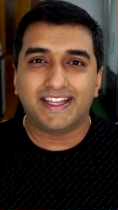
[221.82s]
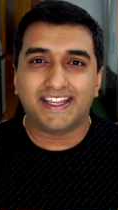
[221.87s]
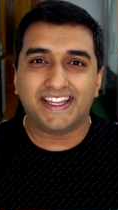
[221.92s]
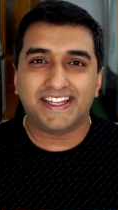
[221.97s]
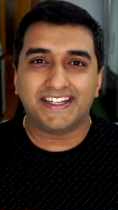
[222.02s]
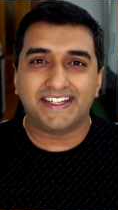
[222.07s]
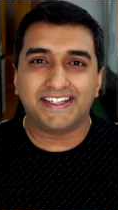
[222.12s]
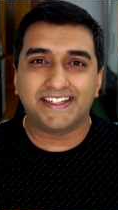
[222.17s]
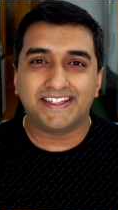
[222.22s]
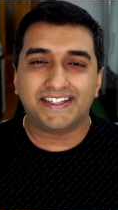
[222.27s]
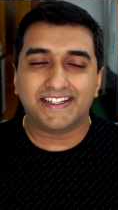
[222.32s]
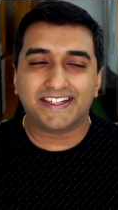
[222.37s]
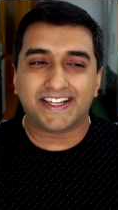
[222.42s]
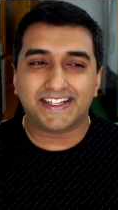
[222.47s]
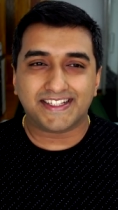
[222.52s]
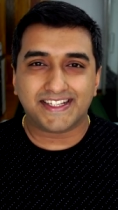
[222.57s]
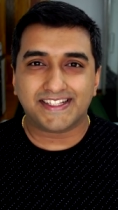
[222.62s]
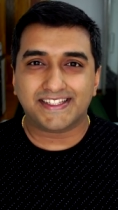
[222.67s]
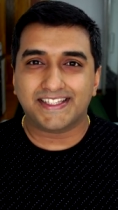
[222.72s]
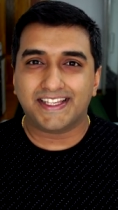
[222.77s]
in
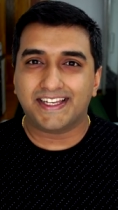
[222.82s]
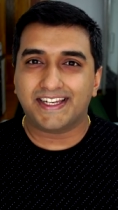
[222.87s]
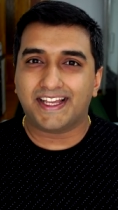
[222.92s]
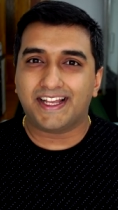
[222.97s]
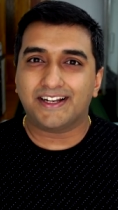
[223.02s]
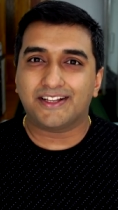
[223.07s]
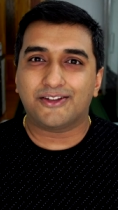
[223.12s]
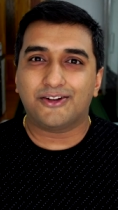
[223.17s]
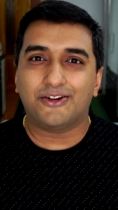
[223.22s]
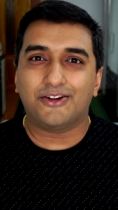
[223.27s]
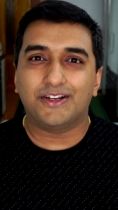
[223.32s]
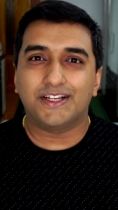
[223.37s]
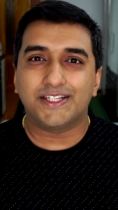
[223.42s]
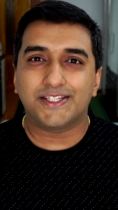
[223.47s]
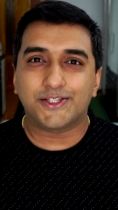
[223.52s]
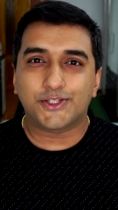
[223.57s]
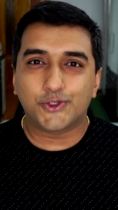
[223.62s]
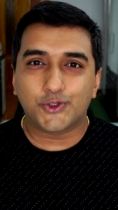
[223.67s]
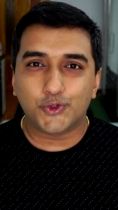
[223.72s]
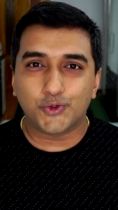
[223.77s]
Kazakhstan, alcohol is
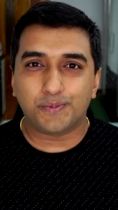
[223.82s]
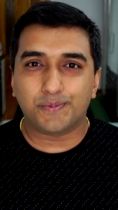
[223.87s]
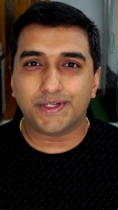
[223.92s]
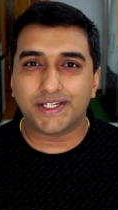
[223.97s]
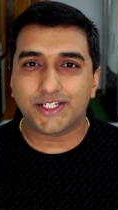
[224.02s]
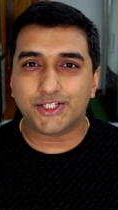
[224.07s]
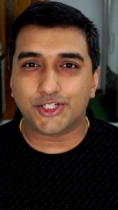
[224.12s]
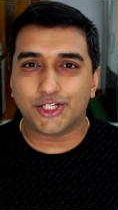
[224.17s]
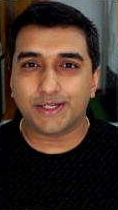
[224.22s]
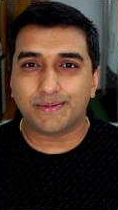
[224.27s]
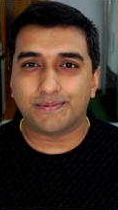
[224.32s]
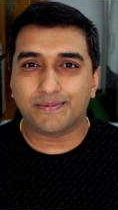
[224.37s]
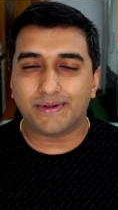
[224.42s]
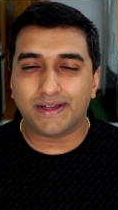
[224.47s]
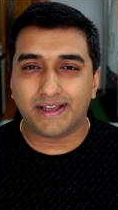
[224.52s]
super cheap.